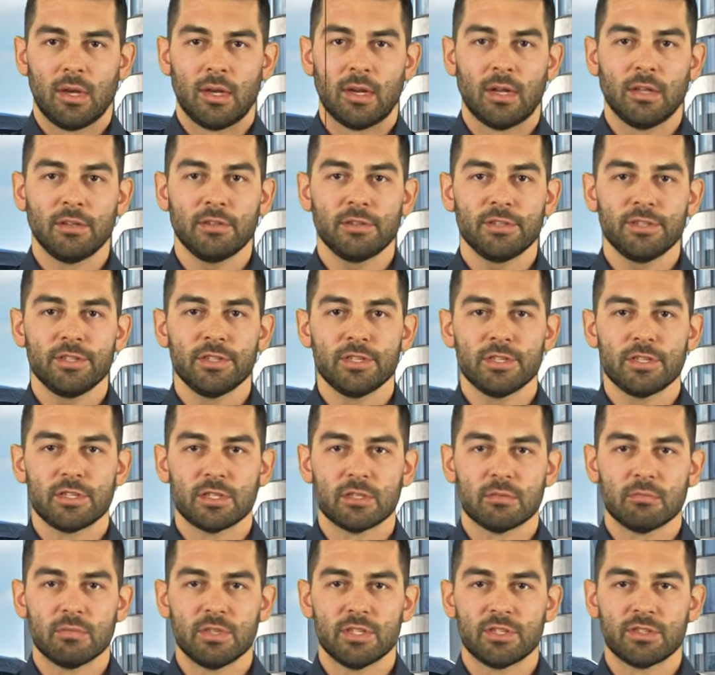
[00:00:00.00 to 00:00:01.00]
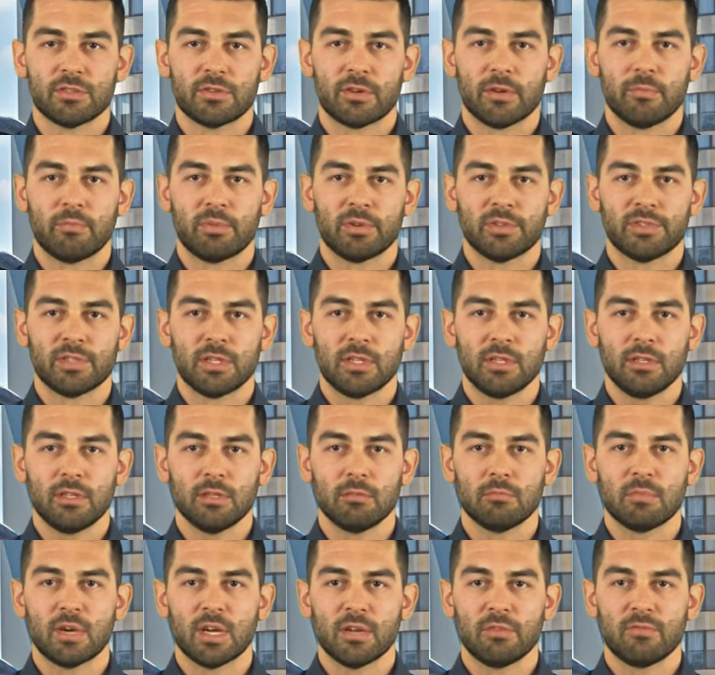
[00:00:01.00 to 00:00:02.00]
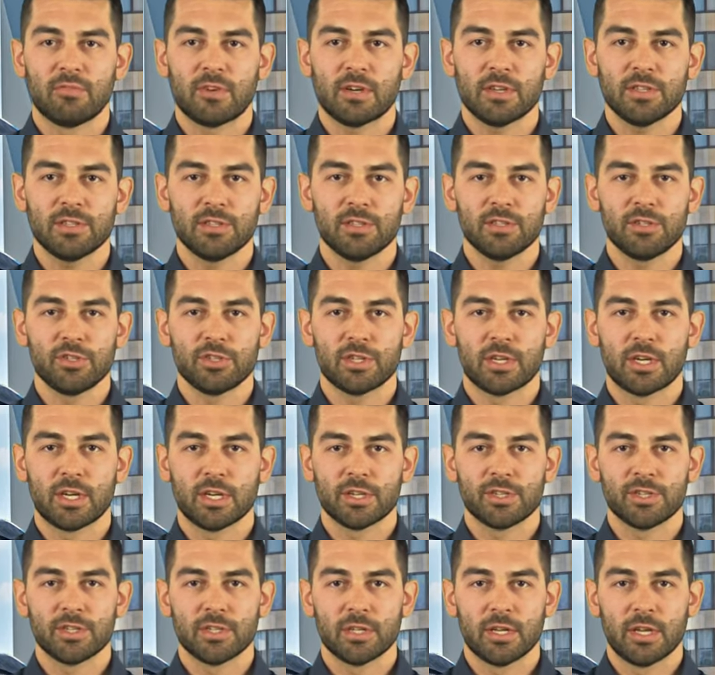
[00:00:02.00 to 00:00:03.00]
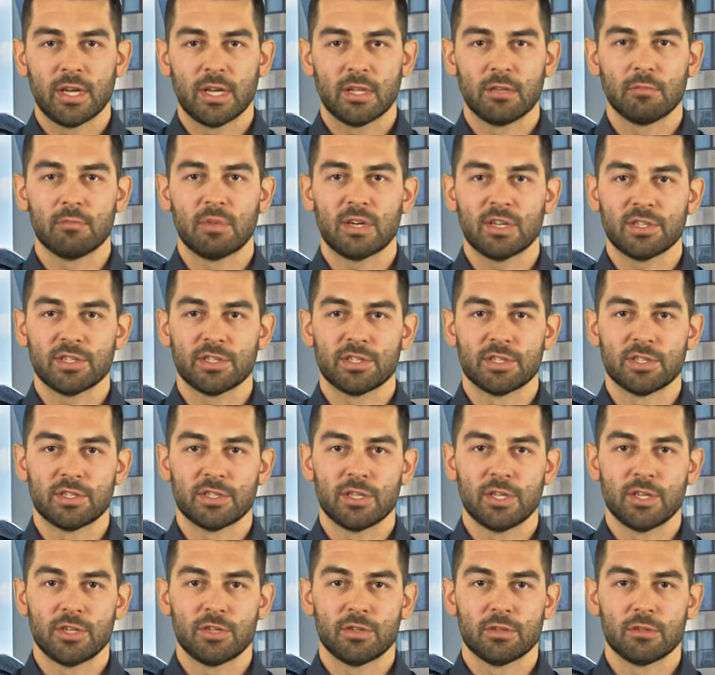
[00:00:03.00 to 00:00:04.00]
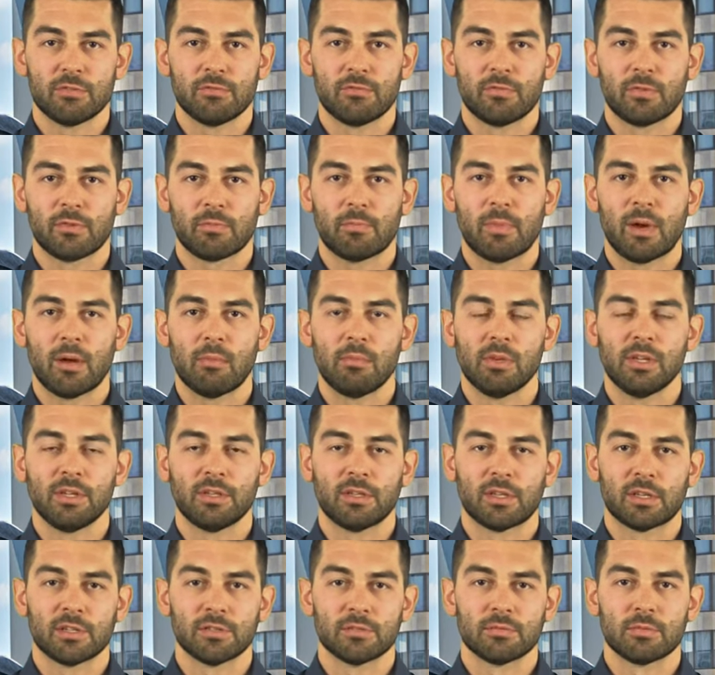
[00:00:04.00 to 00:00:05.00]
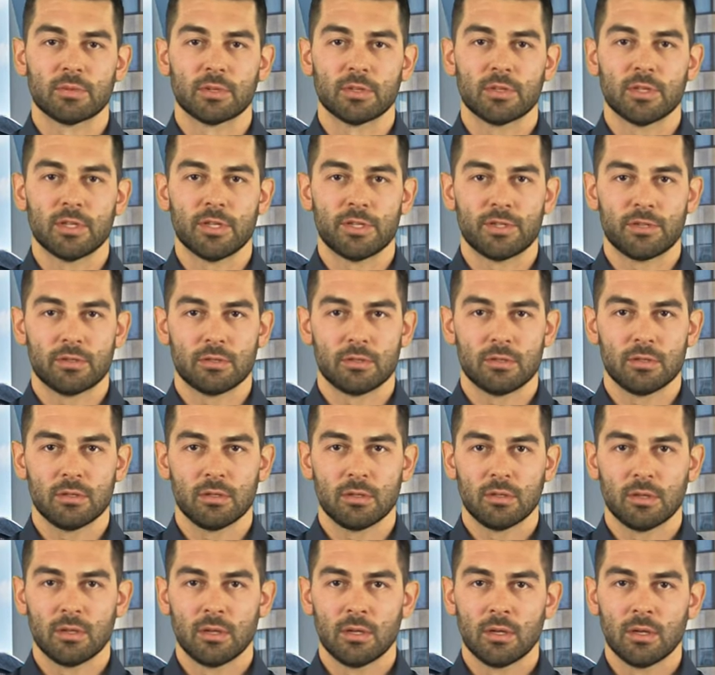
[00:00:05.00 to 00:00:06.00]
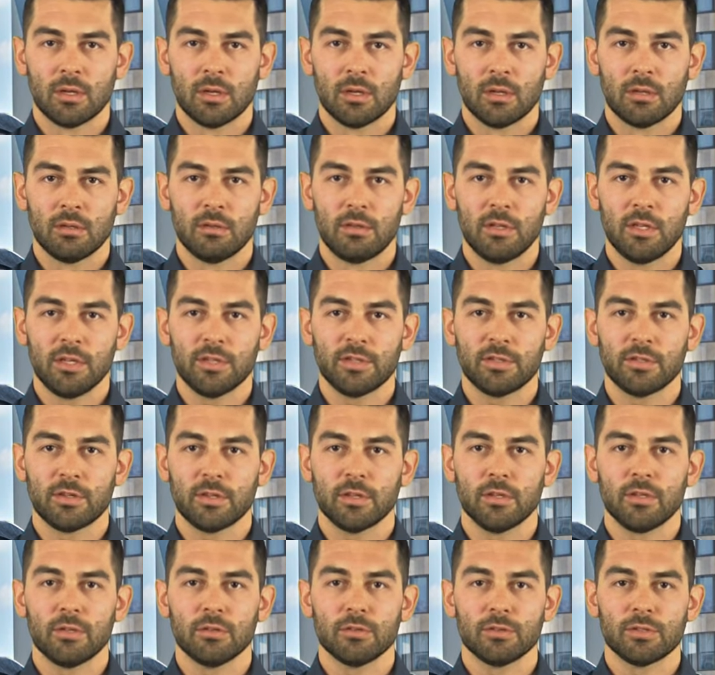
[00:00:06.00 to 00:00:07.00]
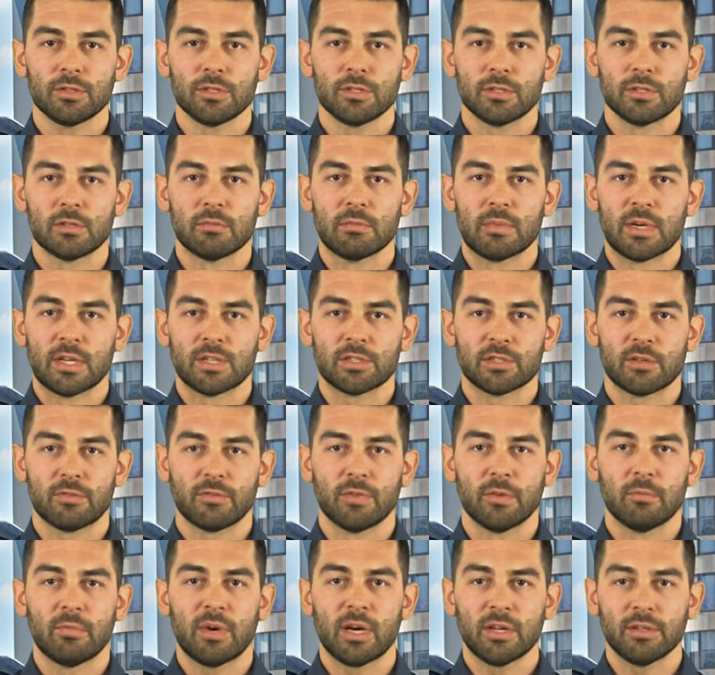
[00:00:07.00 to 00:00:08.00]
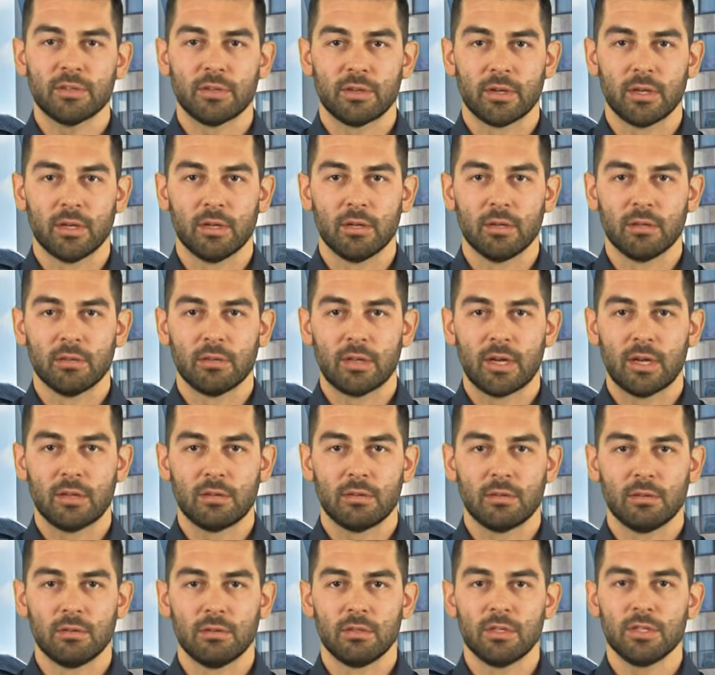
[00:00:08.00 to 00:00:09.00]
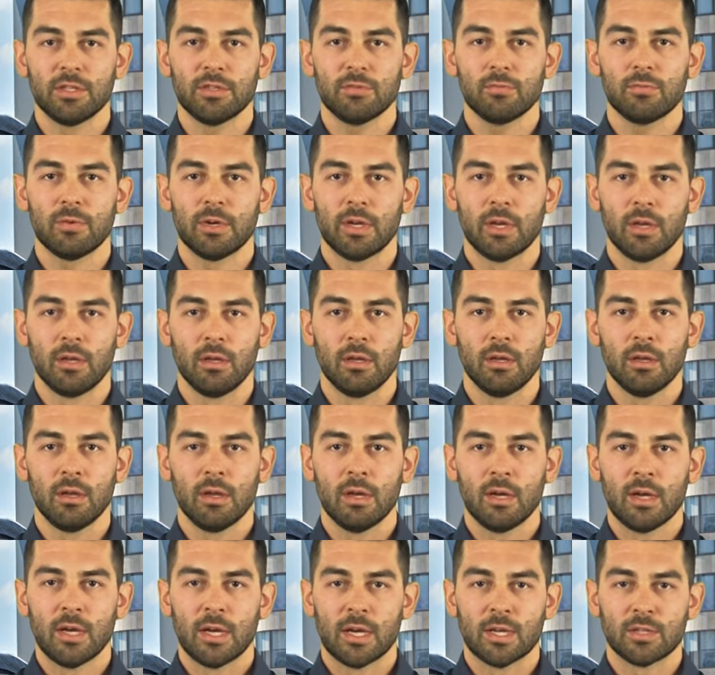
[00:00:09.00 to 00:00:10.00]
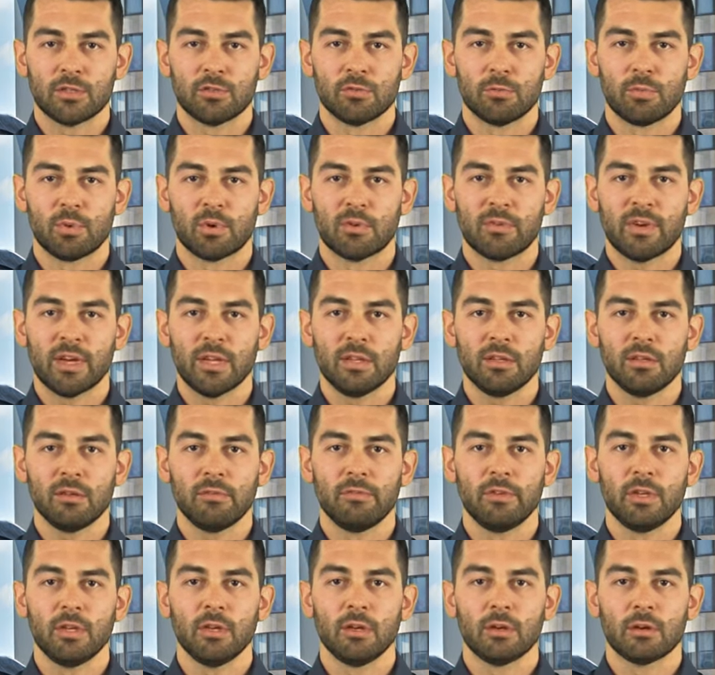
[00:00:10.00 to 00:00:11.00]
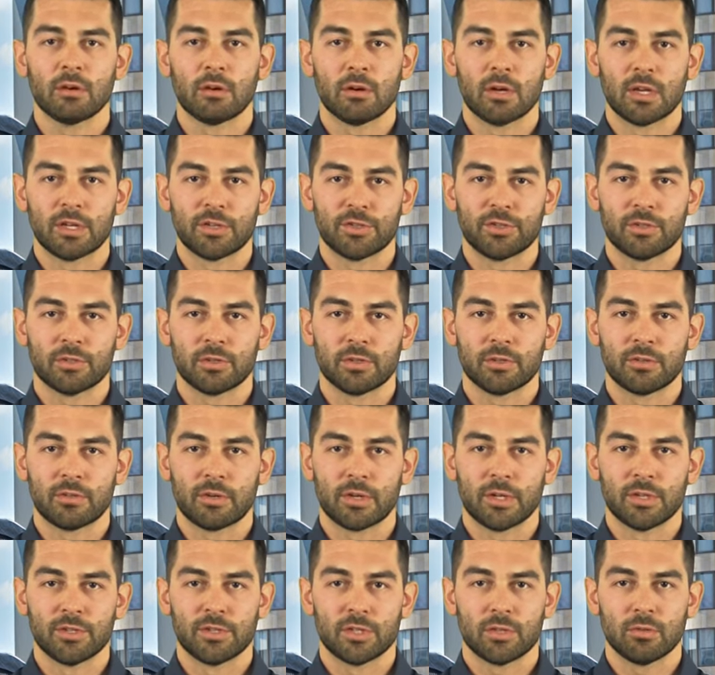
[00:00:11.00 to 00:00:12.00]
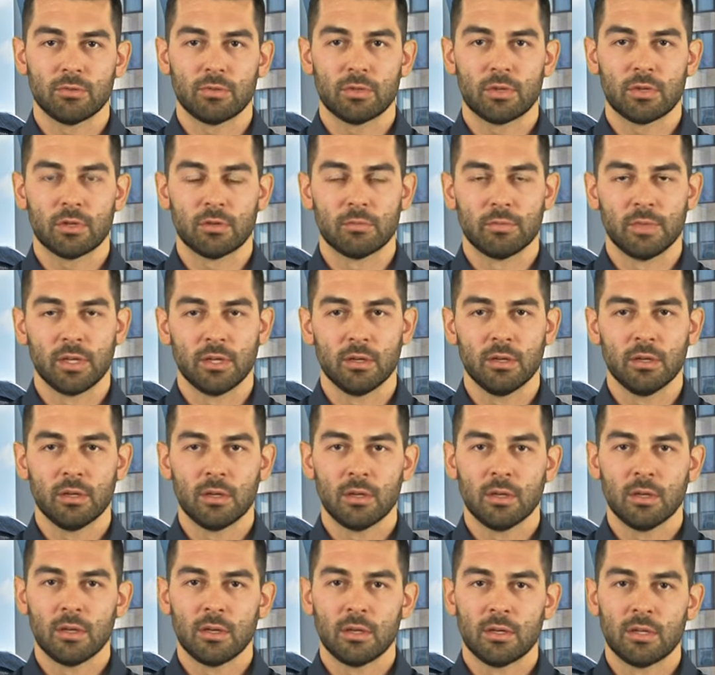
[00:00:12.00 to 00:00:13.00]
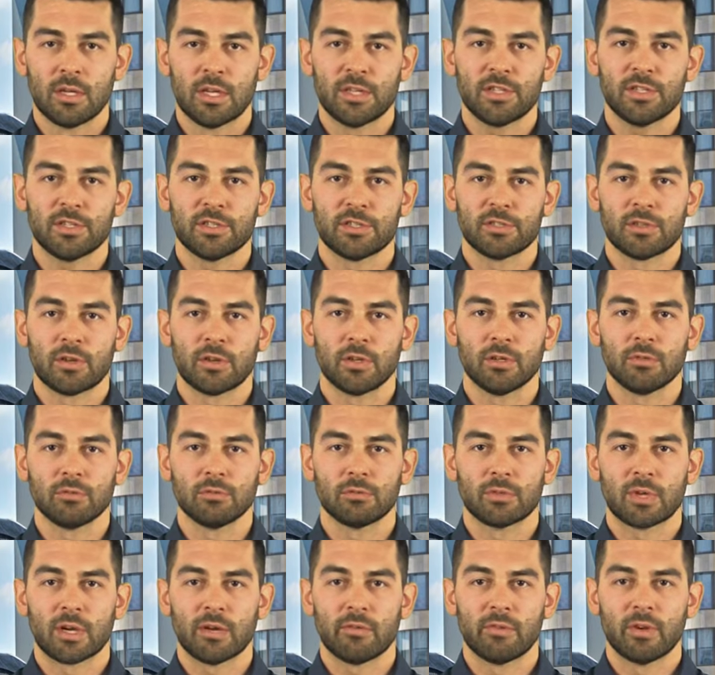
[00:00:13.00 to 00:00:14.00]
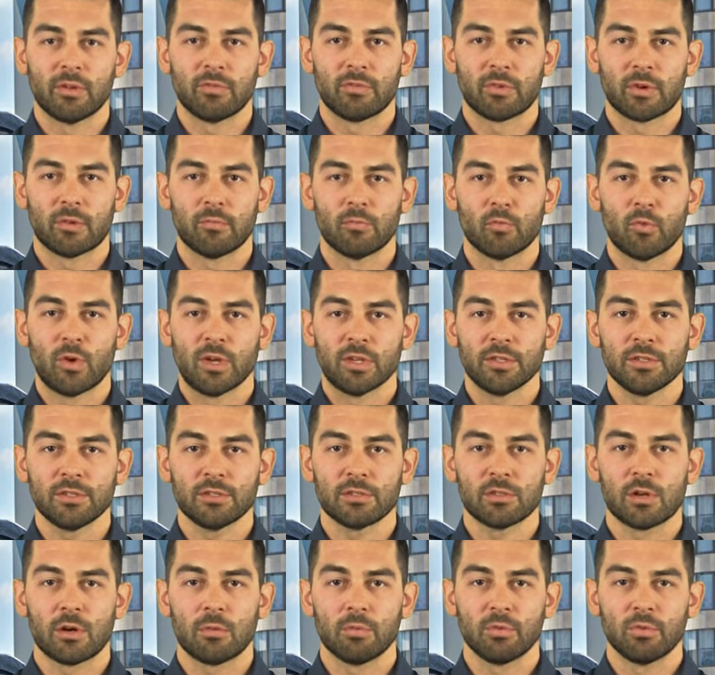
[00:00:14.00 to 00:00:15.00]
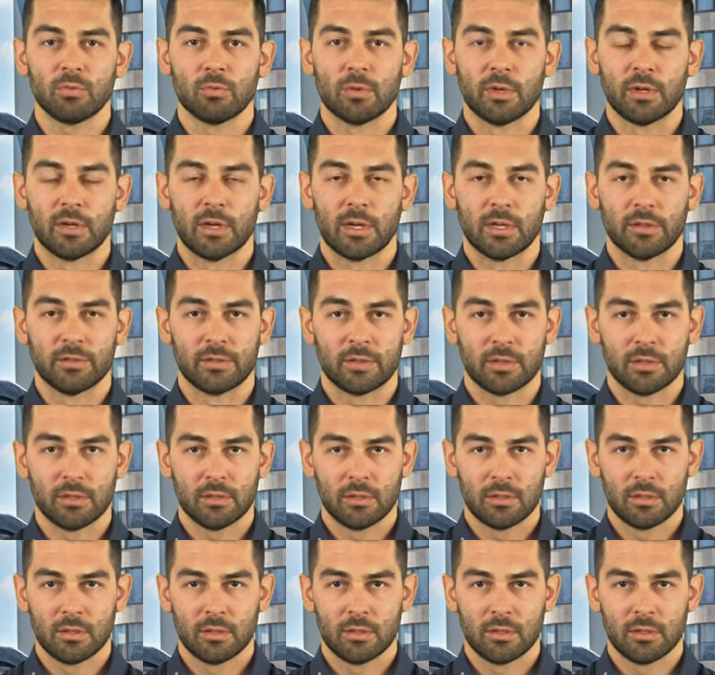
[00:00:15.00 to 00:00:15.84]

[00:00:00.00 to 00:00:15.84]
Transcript: Another system is represented by fast charge at bus station for public transportation. This reduces the mass of the battery, that in this way has to provide the vehicle a short range autonomy, necessary to travel from one stop to another.